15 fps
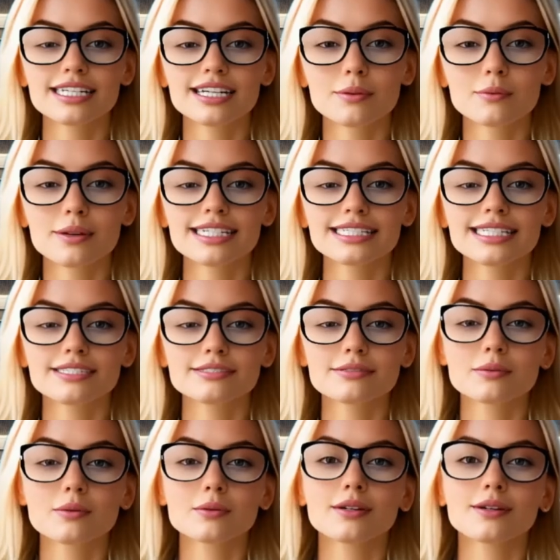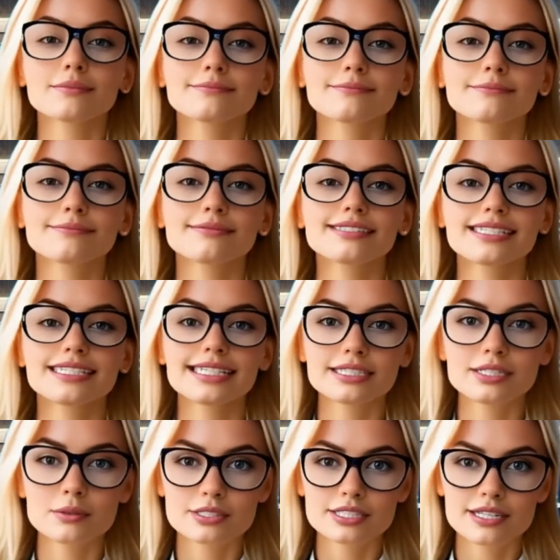are you waiting for? This is
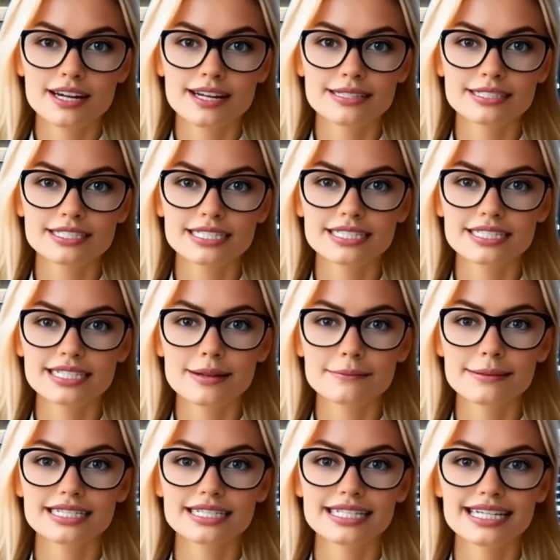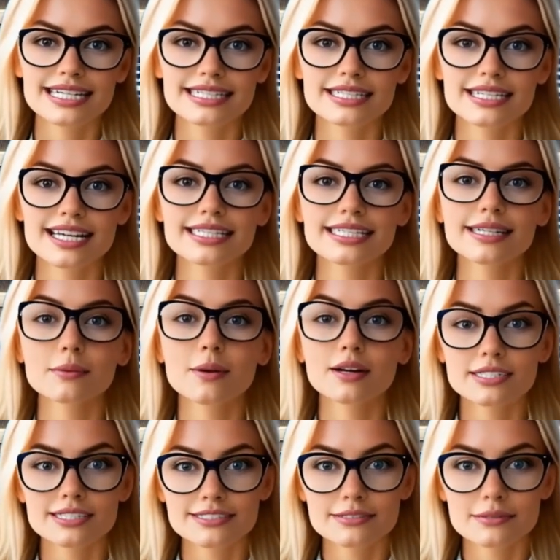your chance to step into the exciting
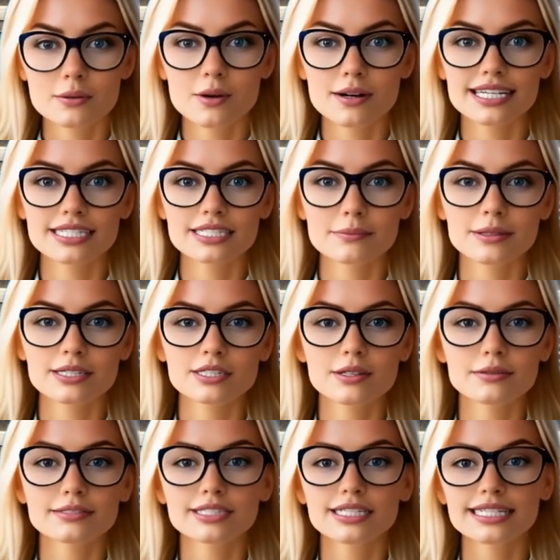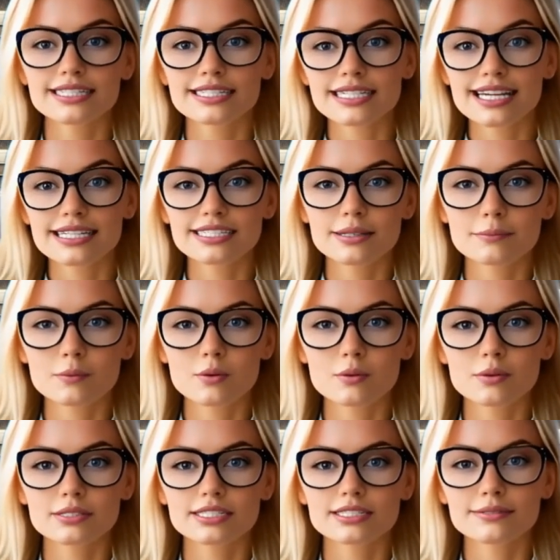world of Forex with confidence and
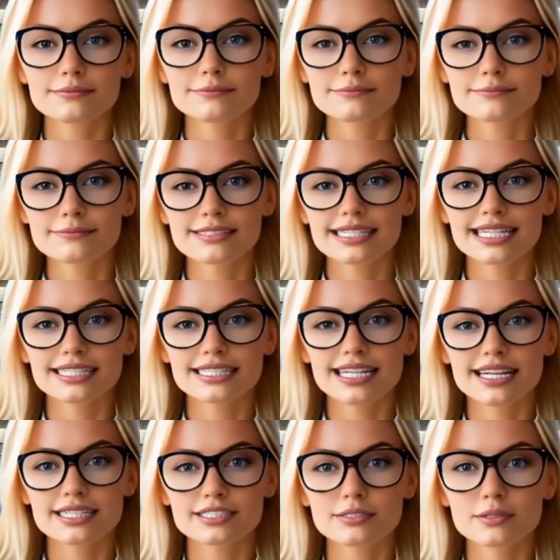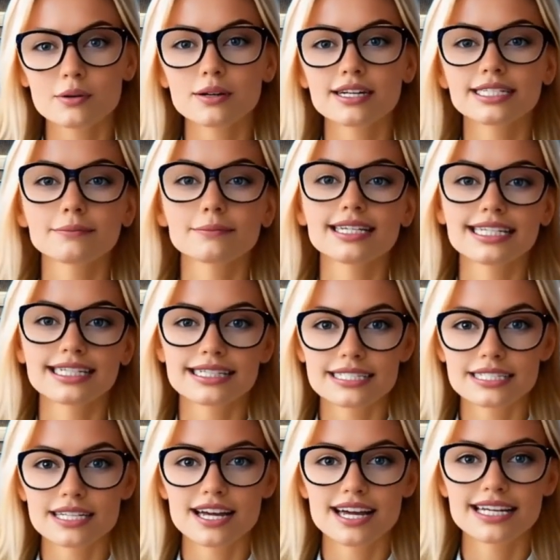support. The Ascend Forex Beginner's
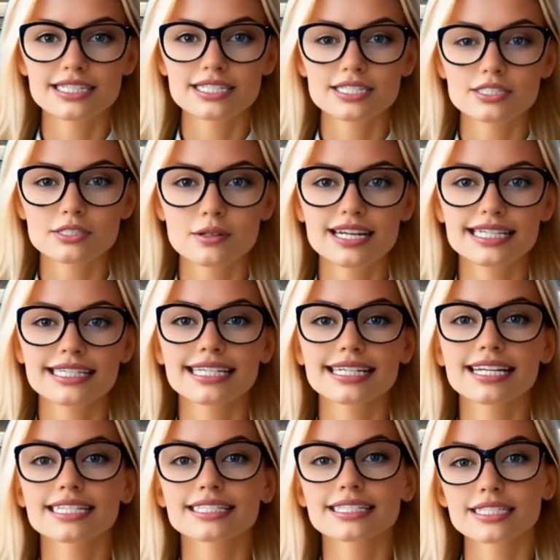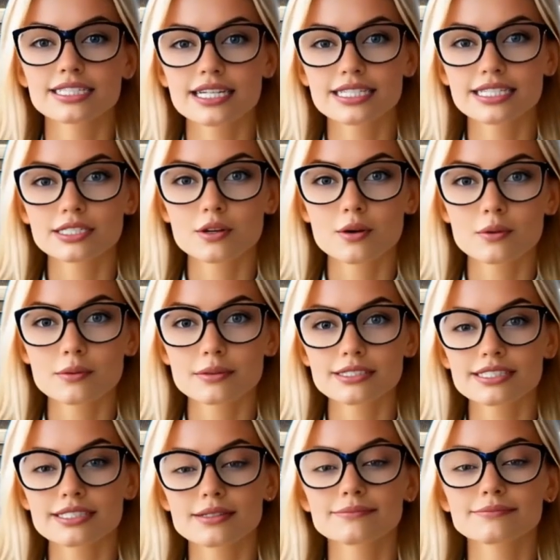Guide to Trading isn't just a
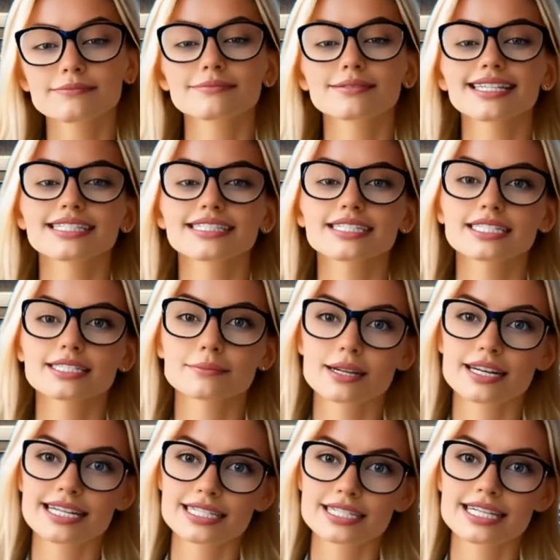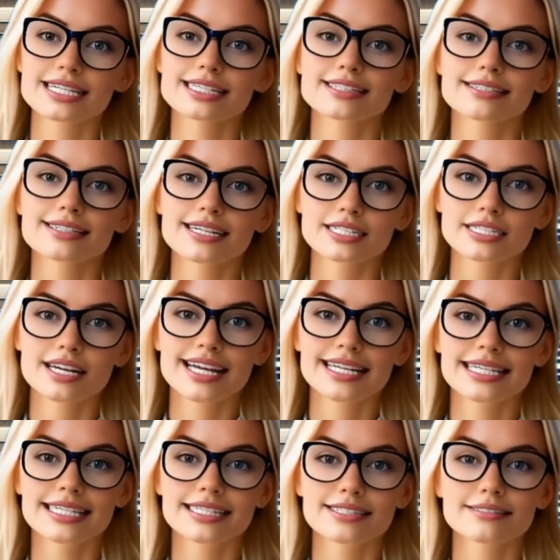course. It's a community, a
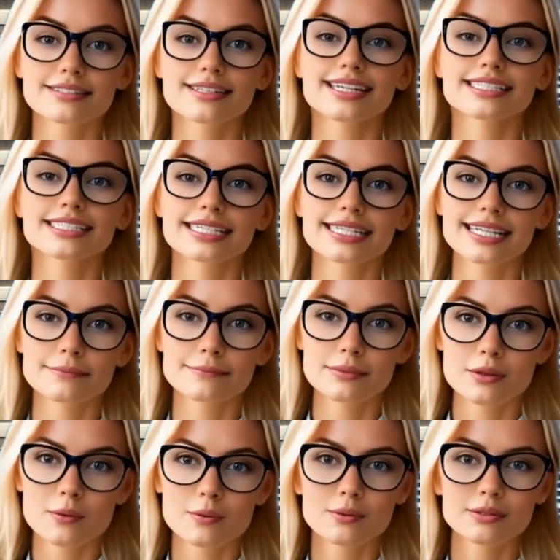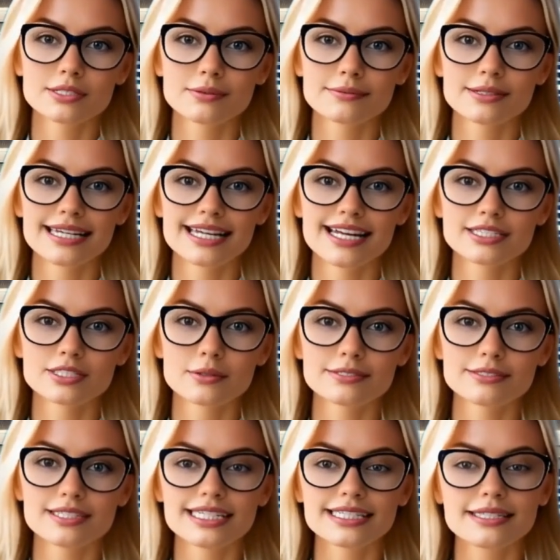journey, and a leap toward your financial
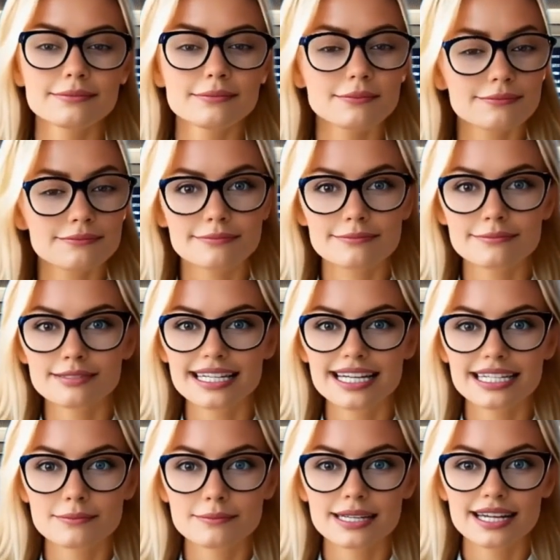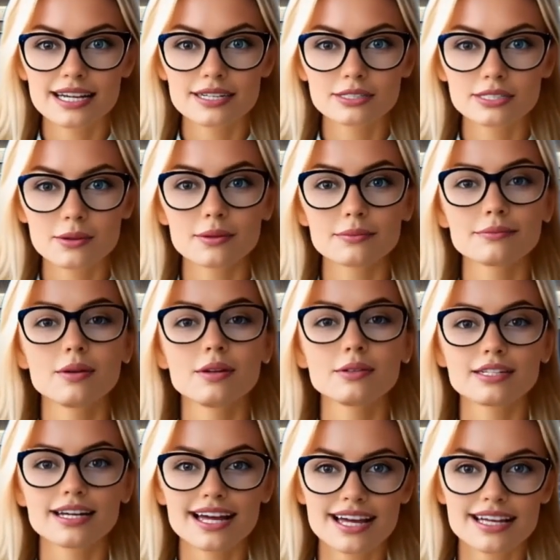freedom. Click below to enroll
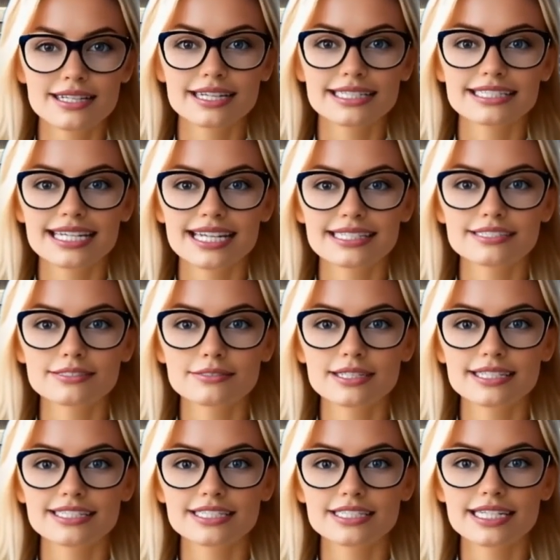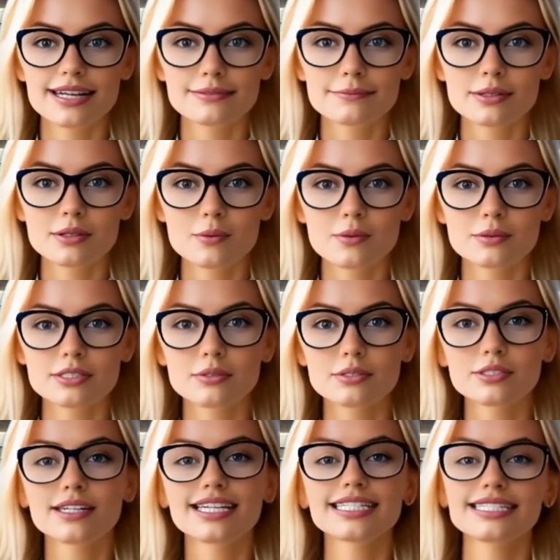now and take the first step toward your
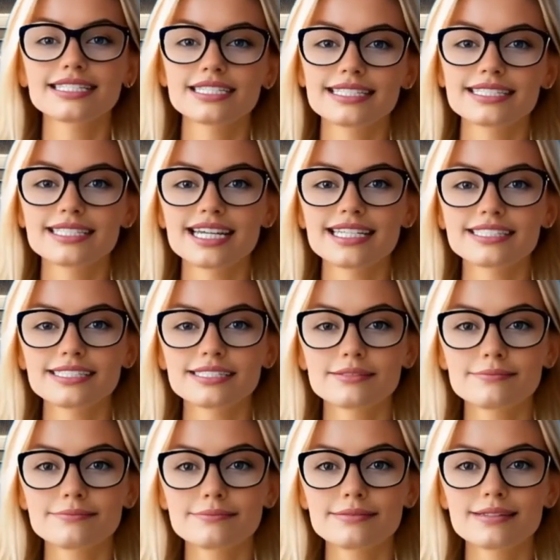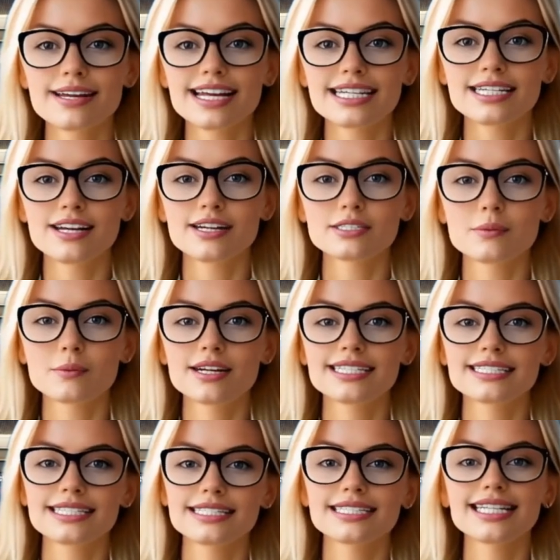trading success. I can't wait
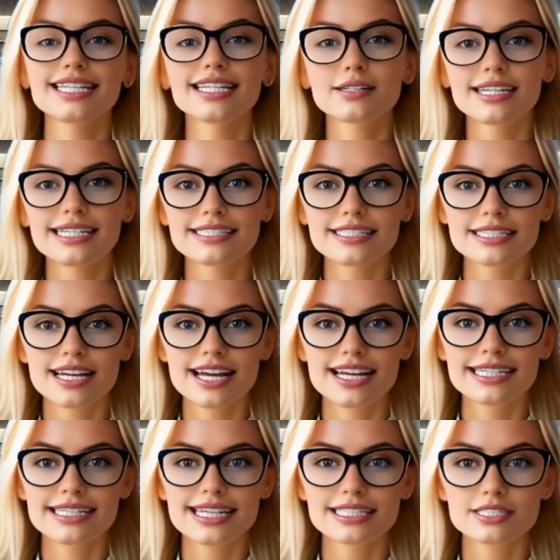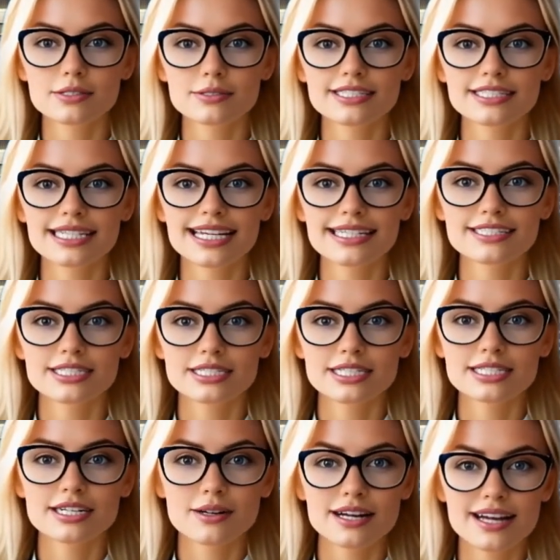to see you inside as you ascend to
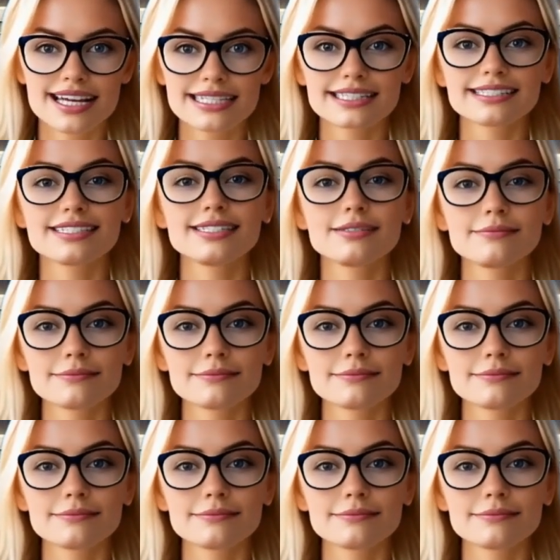new heights.